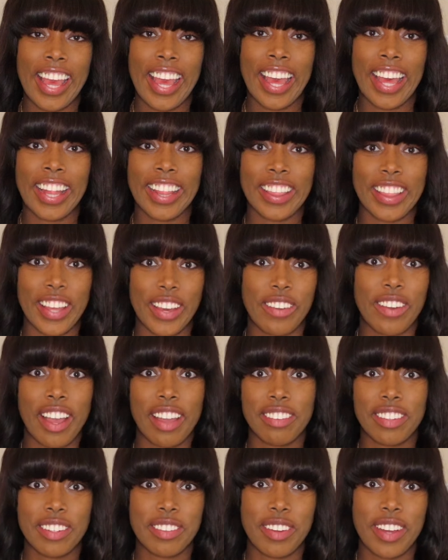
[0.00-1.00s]
Hello
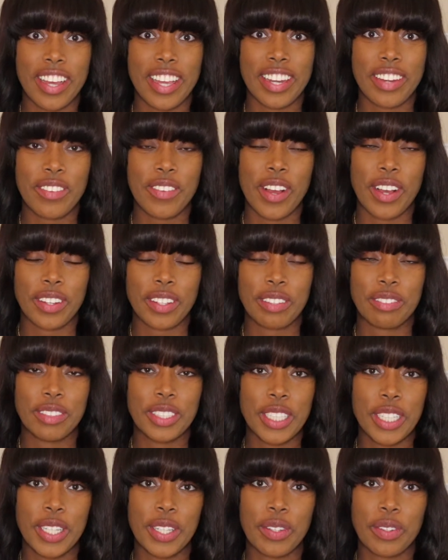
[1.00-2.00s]
everyone, welcome
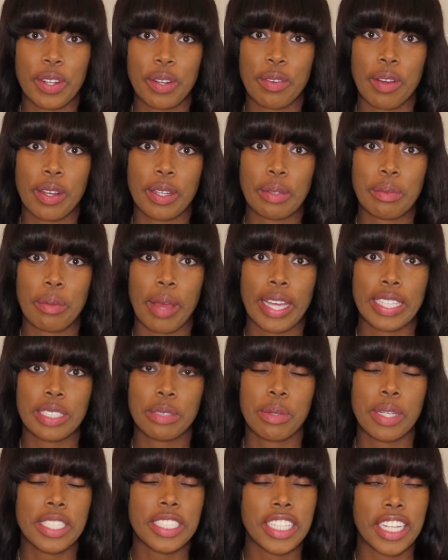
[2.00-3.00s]
back
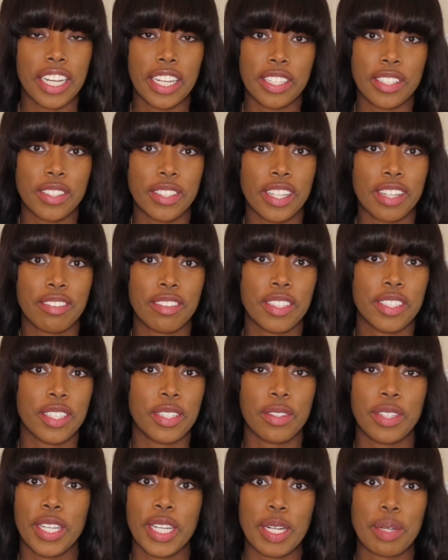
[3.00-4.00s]
to my channel. If you're
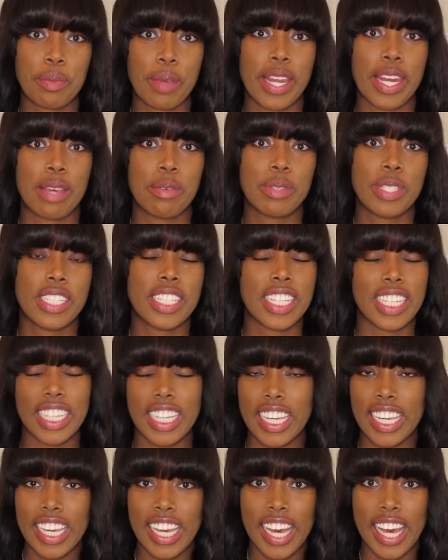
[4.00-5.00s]
new here, my name's
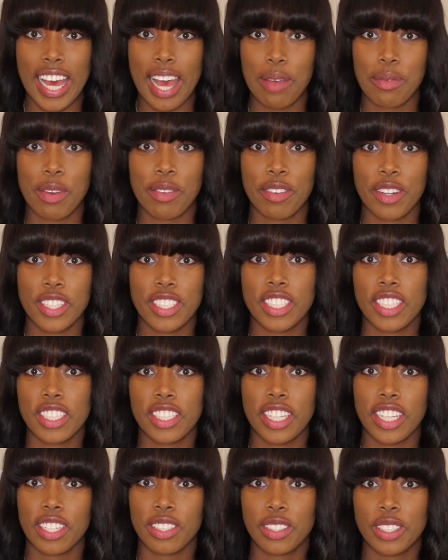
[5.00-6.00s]
Nikkia. I'm a first year
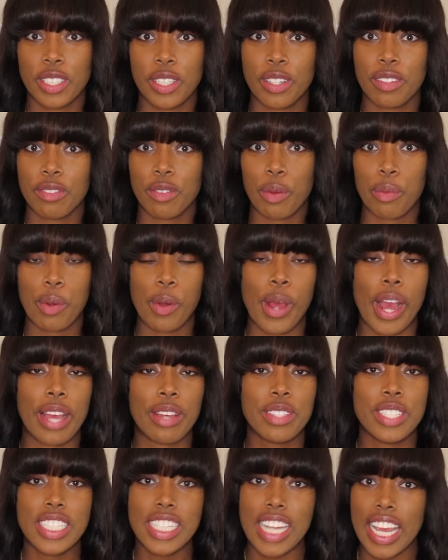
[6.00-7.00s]
dental student from
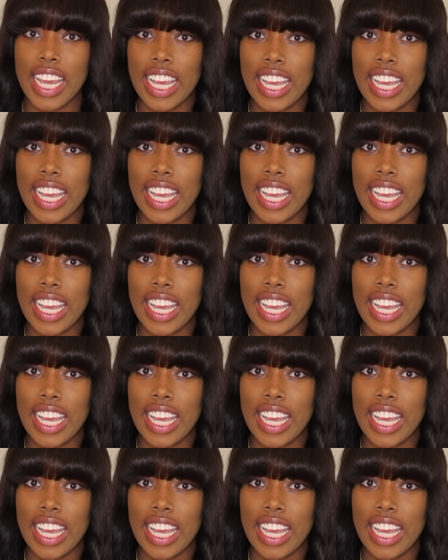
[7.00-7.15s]
Ohio State.